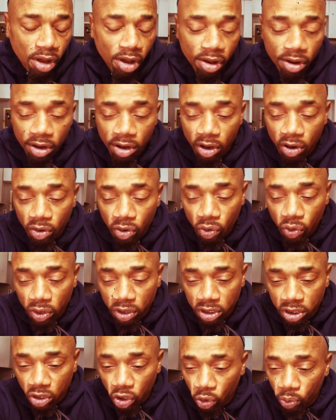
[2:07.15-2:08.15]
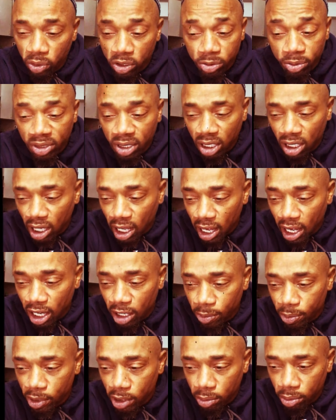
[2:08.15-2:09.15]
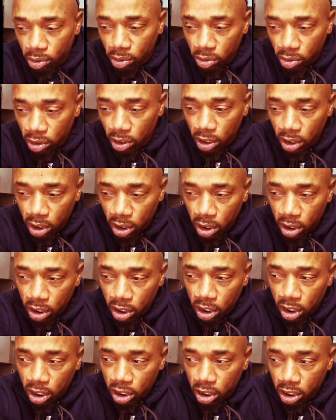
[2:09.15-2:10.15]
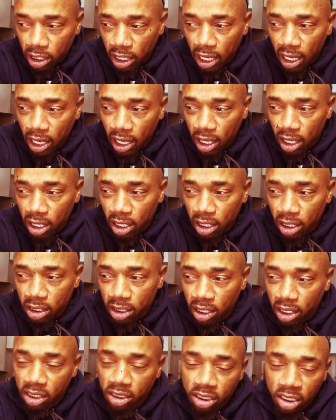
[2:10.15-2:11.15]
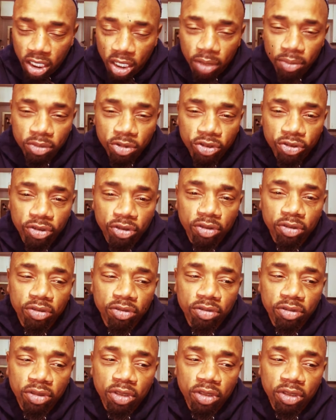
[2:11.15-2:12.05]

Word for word: you know, on Scope. It's been a lot of people that that's come through.